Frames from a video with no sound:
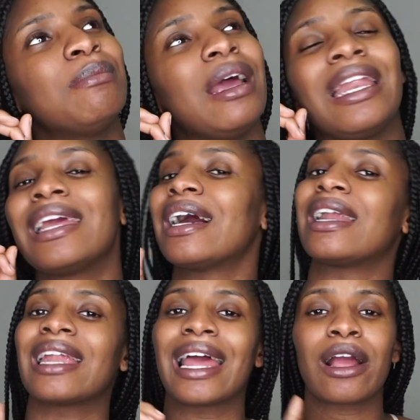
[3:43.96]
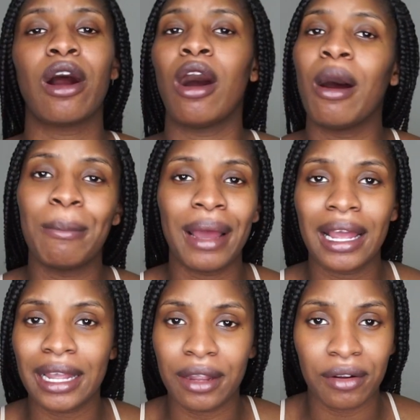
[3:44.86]
any kind of like
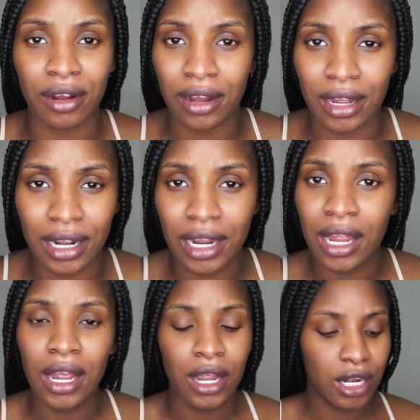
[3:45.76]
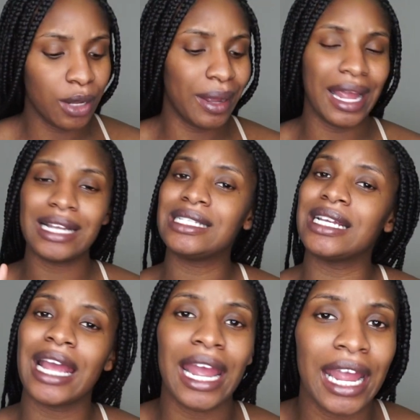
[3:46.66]
combat gear on. No
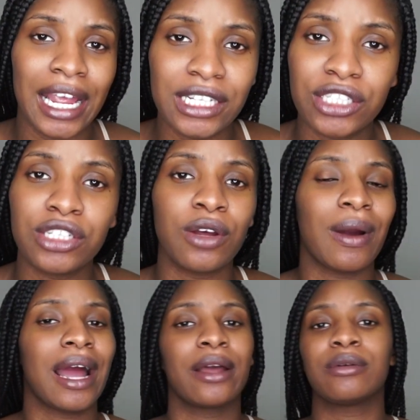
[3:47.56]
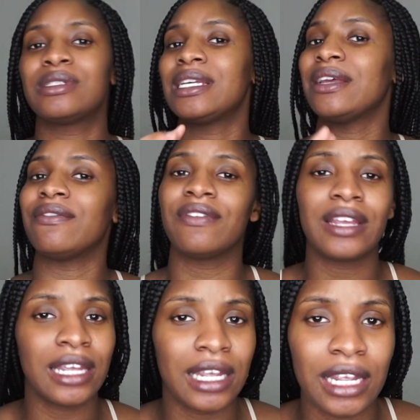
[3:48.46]
ACH, no
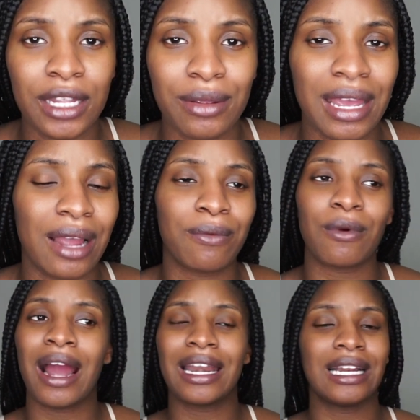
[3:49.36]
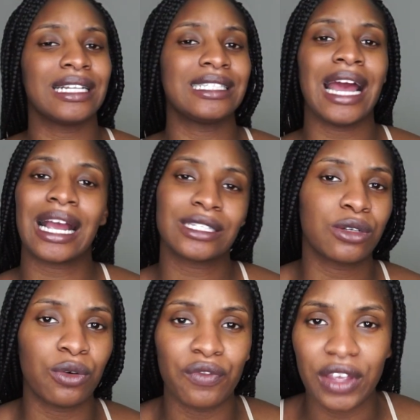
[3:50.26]
IOTV. You can't ride in a
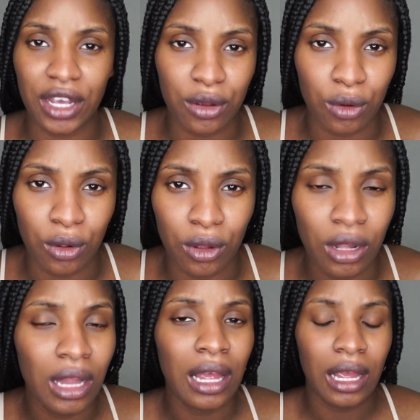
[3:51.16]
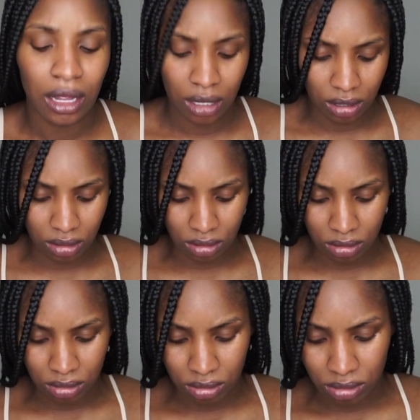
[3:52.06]
tactical vehicle. Ooh.